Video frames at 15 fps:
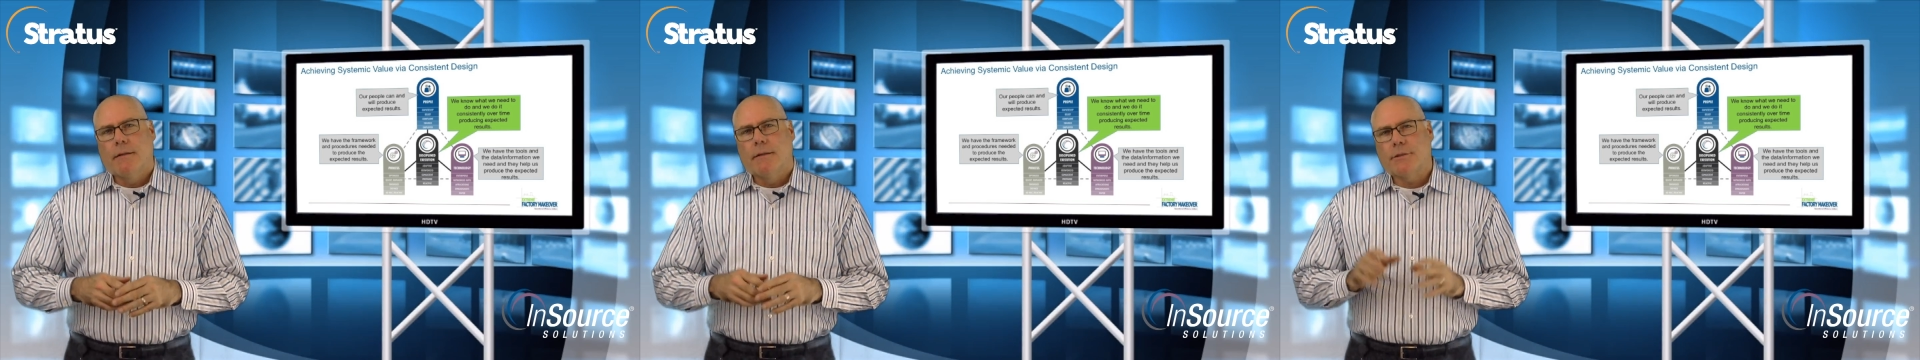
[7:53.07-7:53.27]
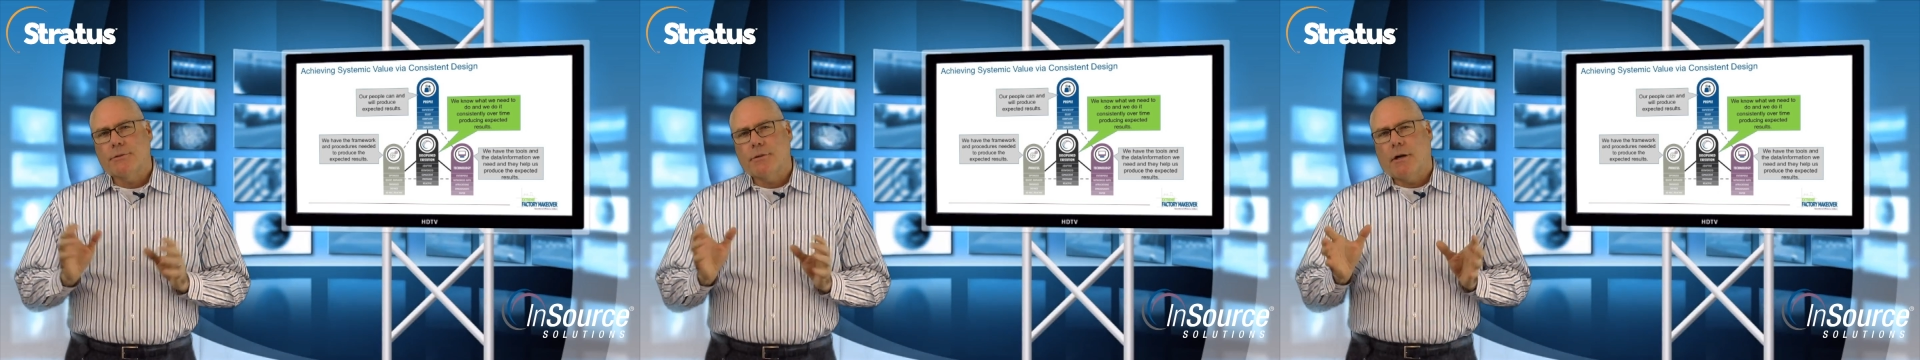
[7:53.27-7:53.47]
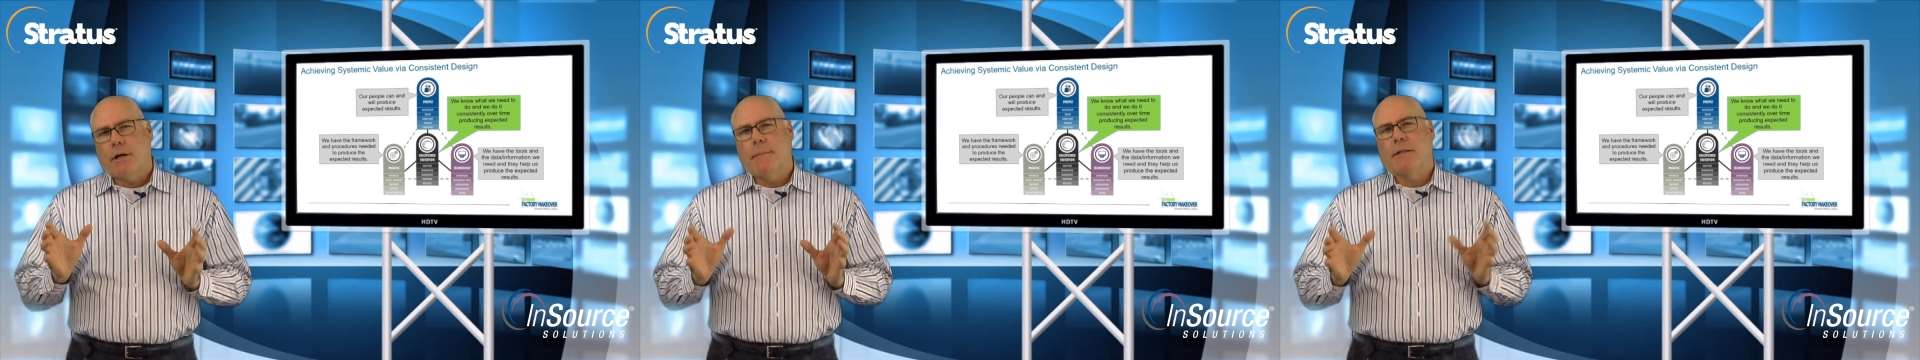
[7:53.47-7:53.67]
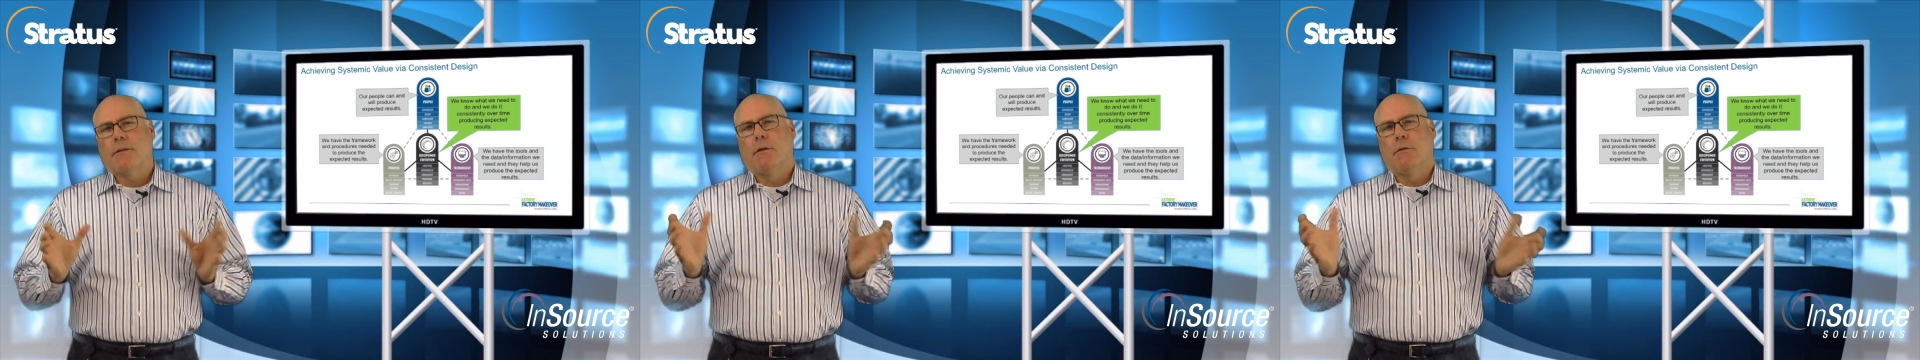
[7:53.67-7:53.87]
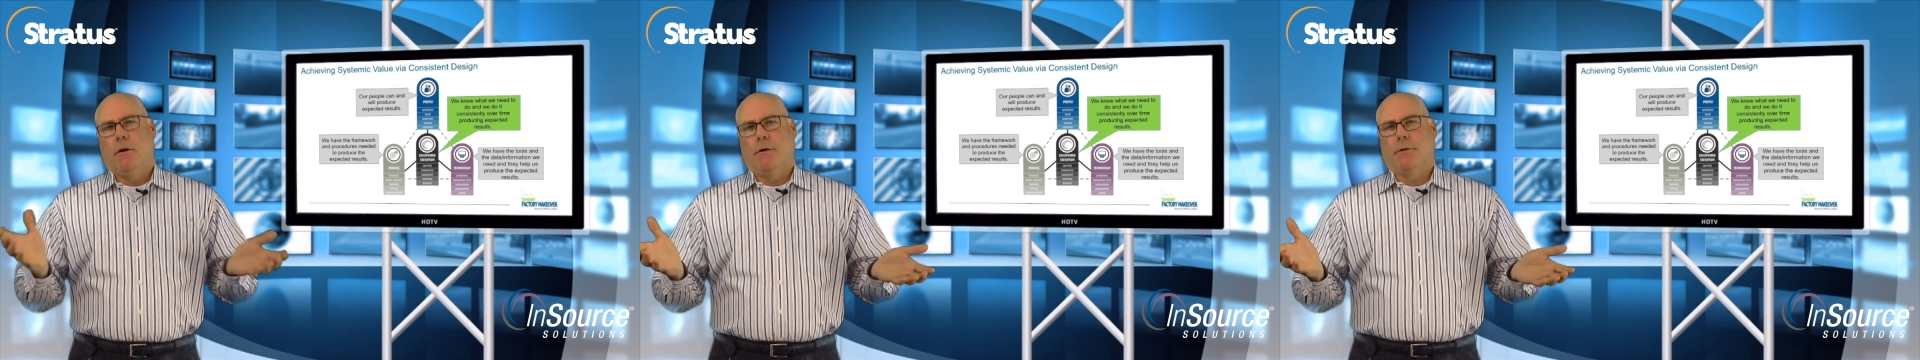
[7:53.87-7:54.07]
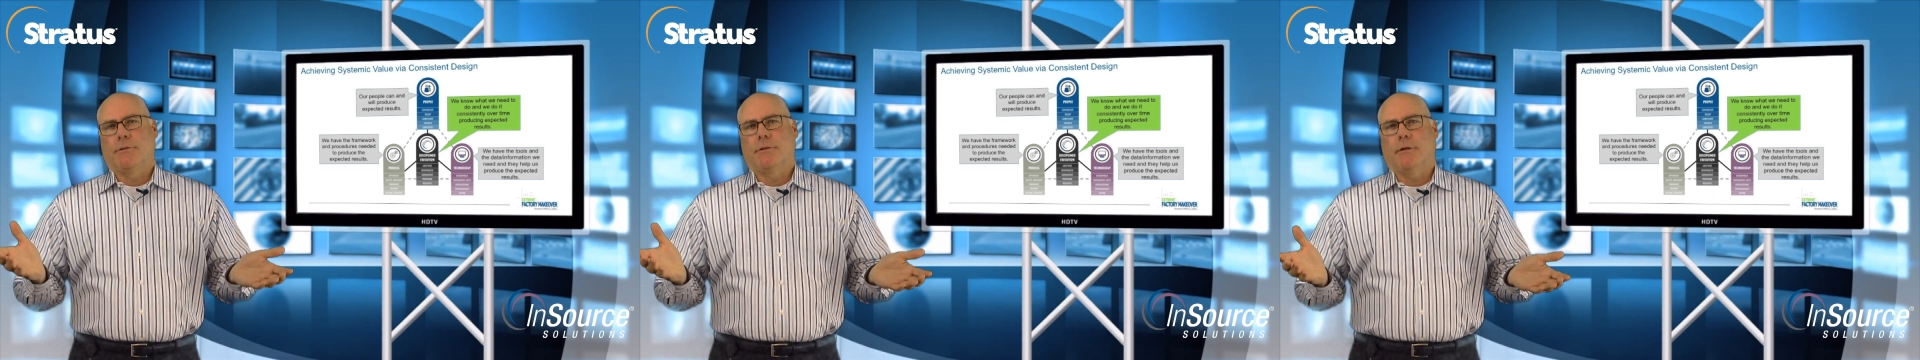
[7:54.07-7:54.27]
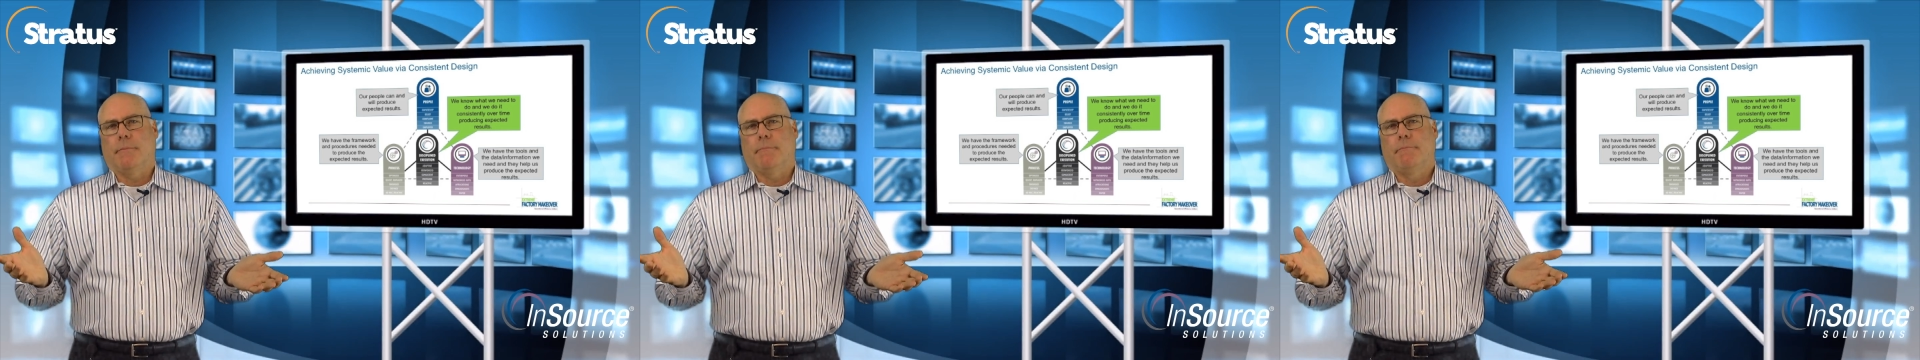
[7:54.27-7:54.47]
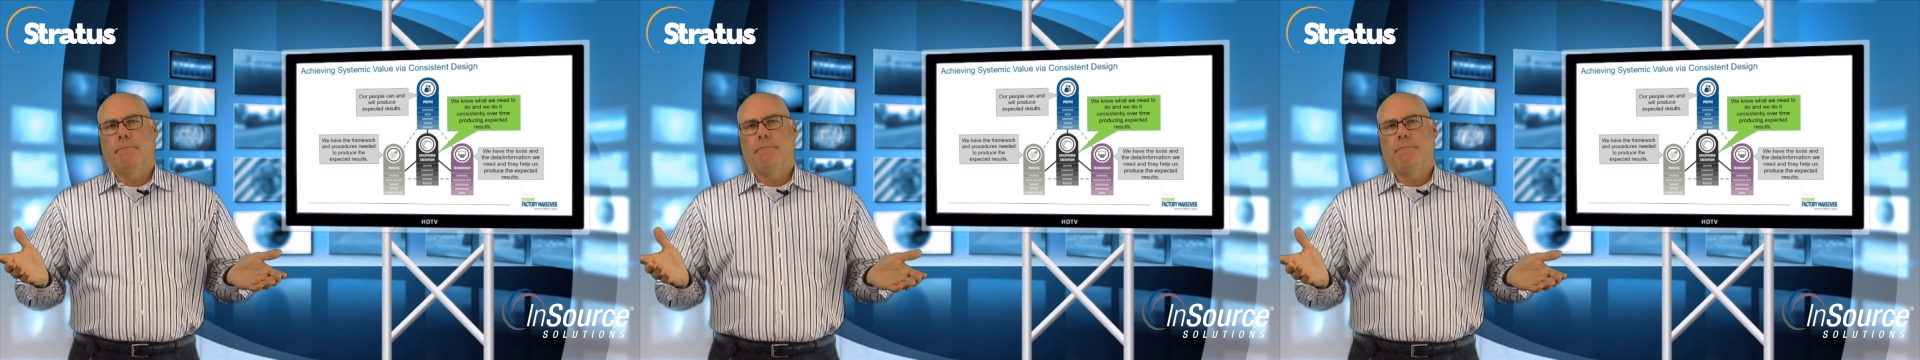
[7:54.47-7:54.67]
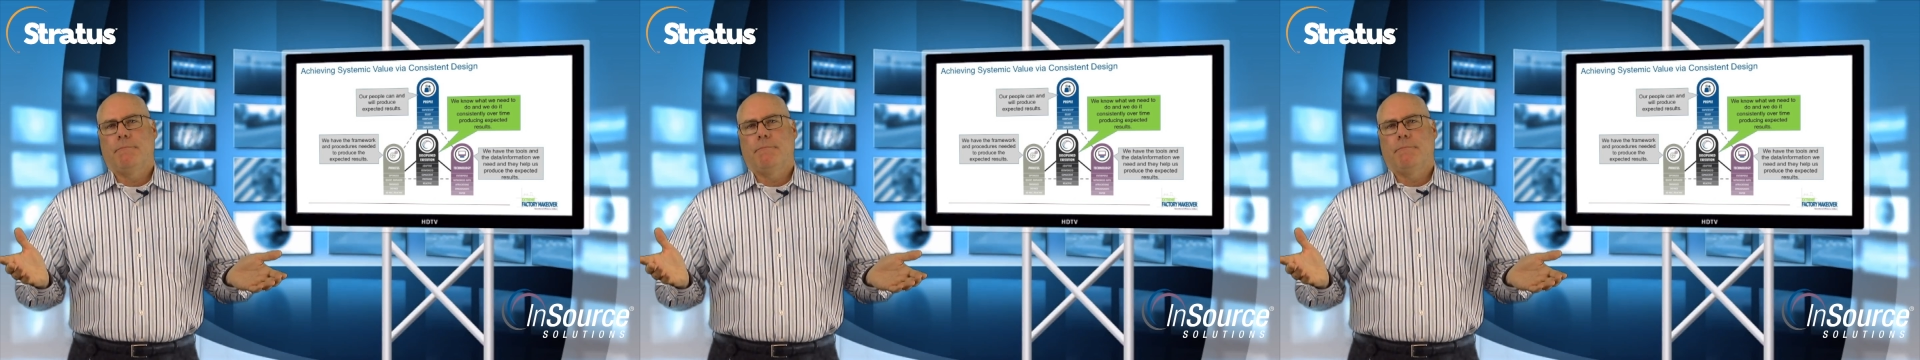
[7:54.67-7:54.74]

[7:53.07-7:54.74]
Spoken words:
Let's talk about the long term.